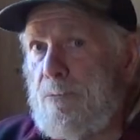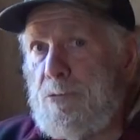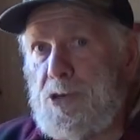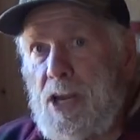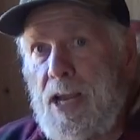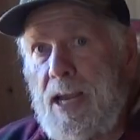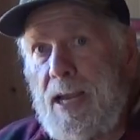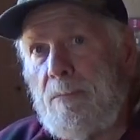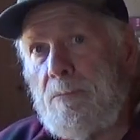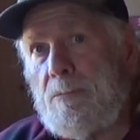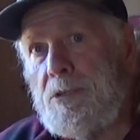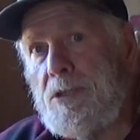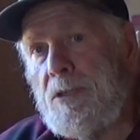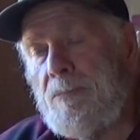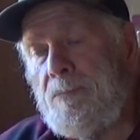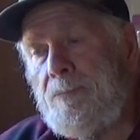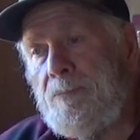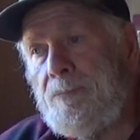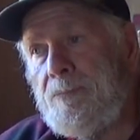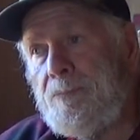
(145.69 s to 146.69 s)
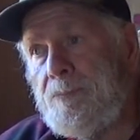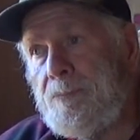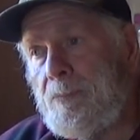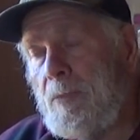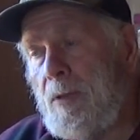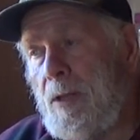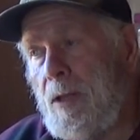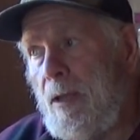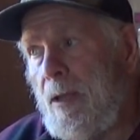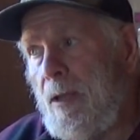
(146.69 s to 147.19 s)
jams,
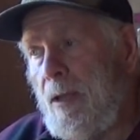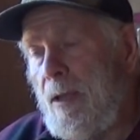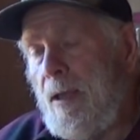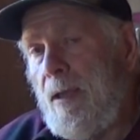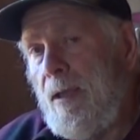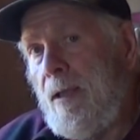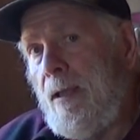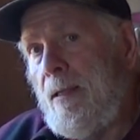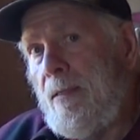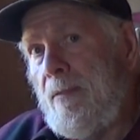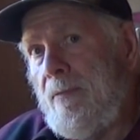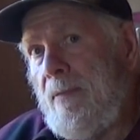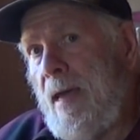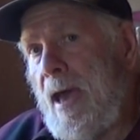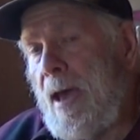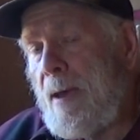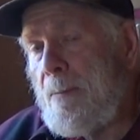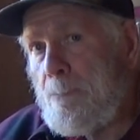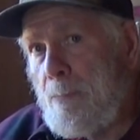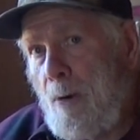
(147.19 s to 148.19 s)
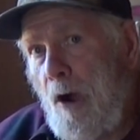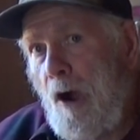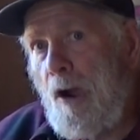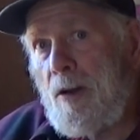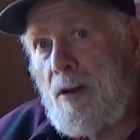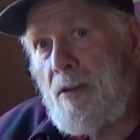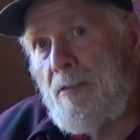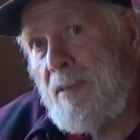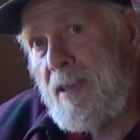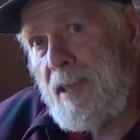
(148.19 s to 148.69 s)
that
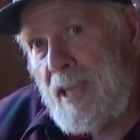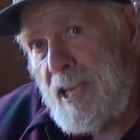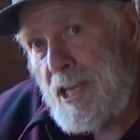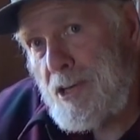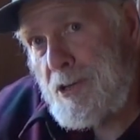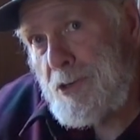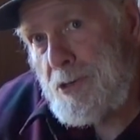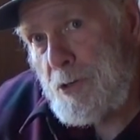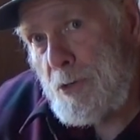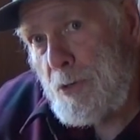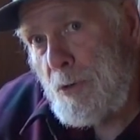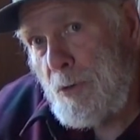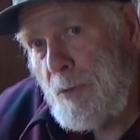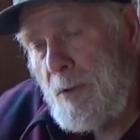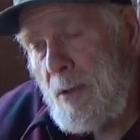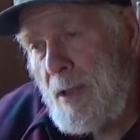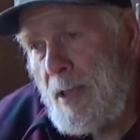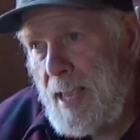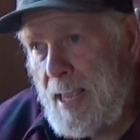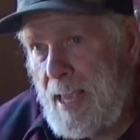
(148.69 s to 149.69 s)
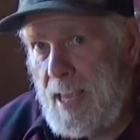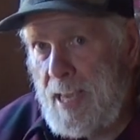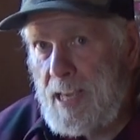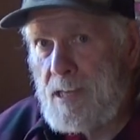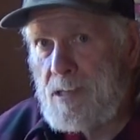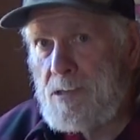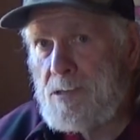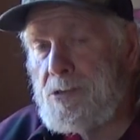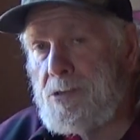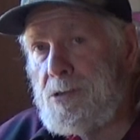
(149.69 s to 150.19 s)
part of the issue
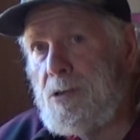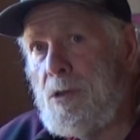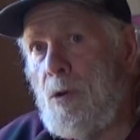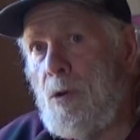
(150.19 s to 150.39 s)
is